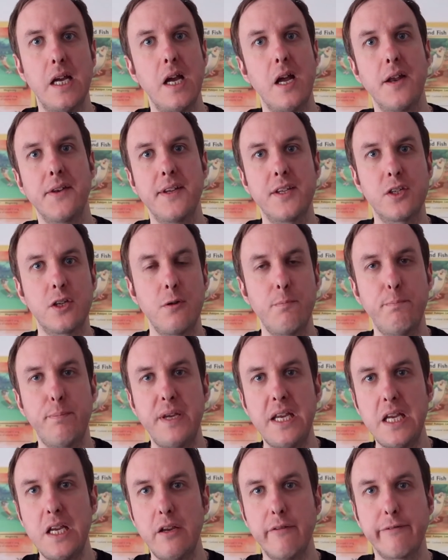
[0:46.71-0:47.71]
This could
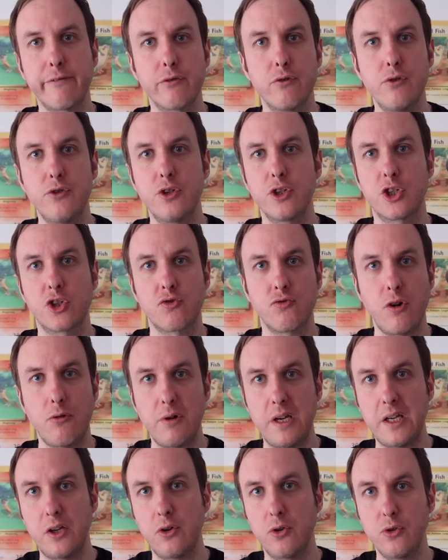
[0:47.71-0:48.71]
be through just
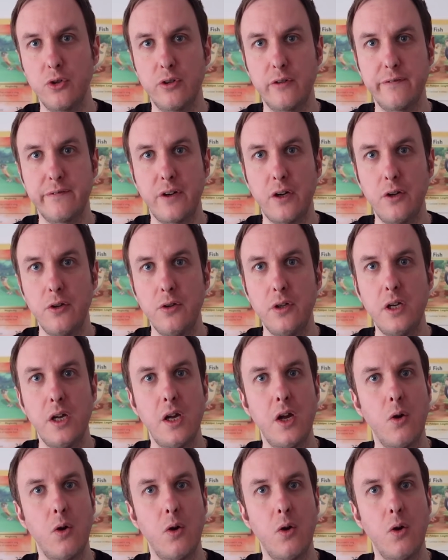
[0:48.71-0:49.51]
scrolling on your phone